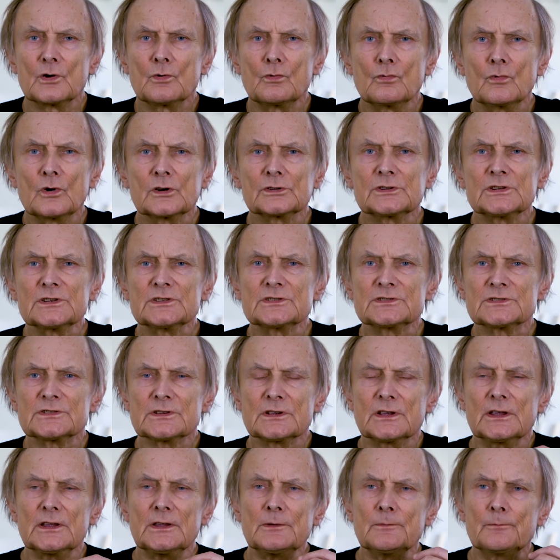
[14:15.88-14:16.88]
What is
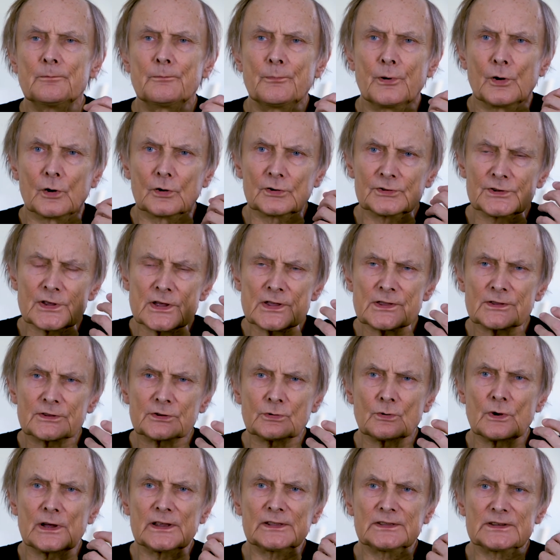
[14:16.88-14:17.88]
important
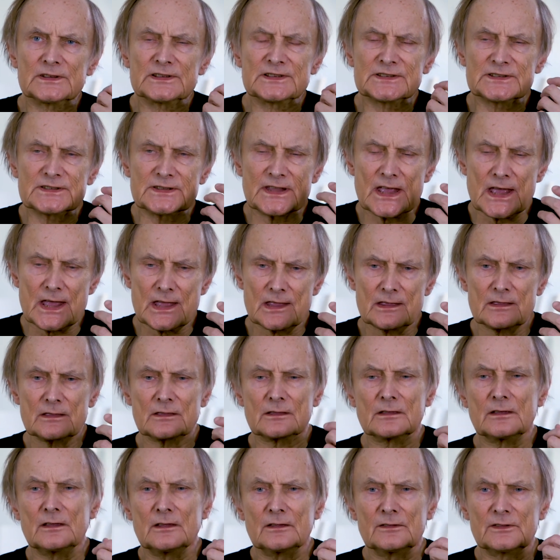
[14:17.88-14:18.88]
to
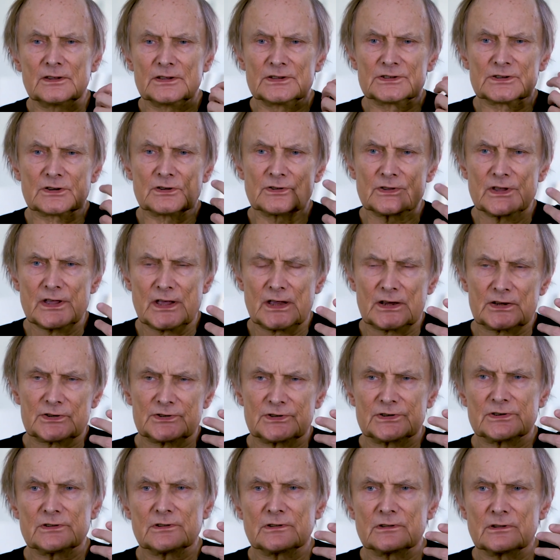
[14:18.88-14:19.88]
understand in this
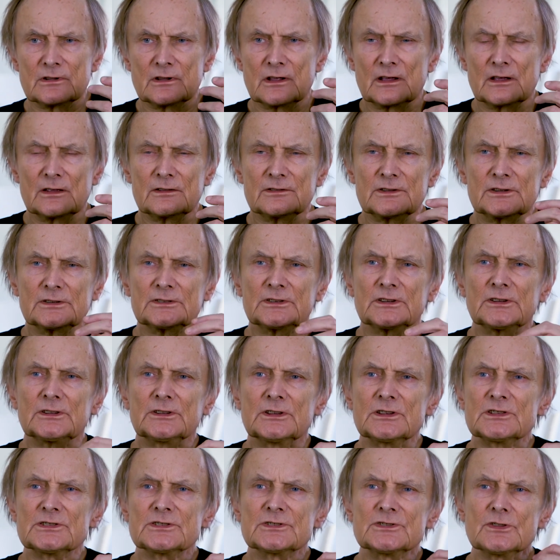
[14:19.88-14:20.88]
connection that
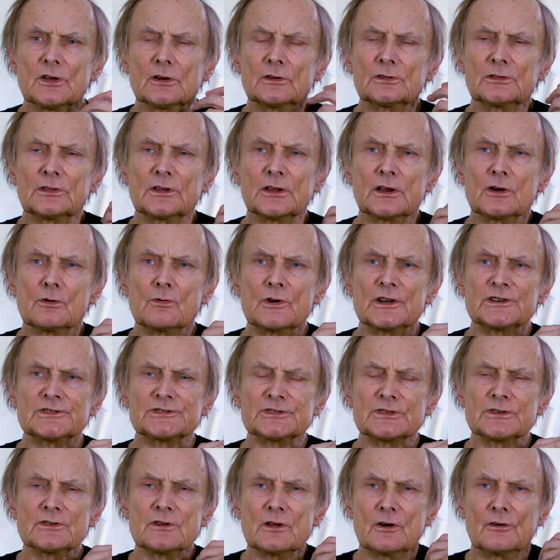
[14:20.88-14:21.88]
it is not the
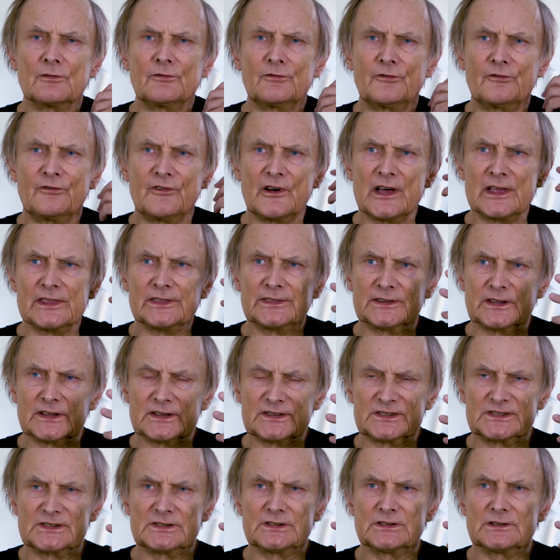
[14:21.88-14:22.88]
question of
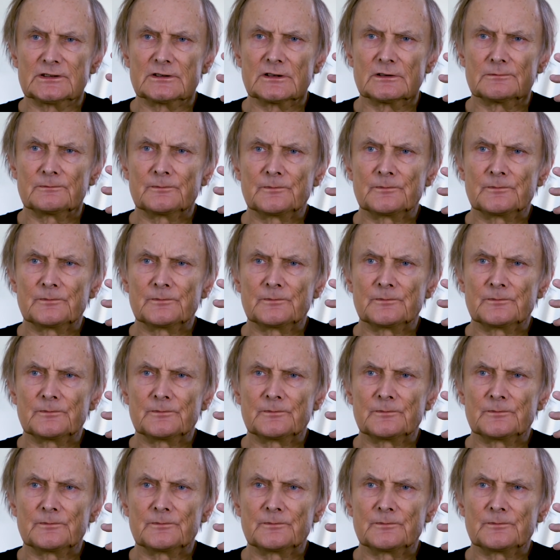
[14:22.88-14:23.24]
fantasy